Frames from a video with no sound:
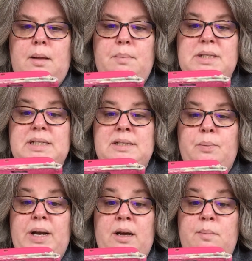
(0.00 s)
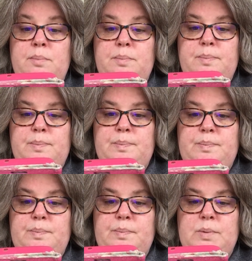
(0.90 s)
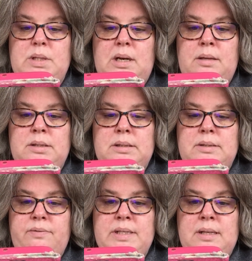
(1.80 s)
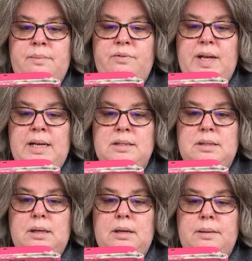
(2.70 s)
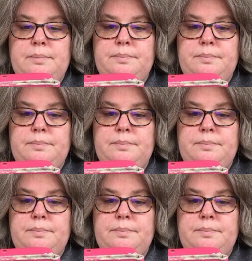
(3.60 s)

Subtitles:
my sister went up to London to visit them for Easter,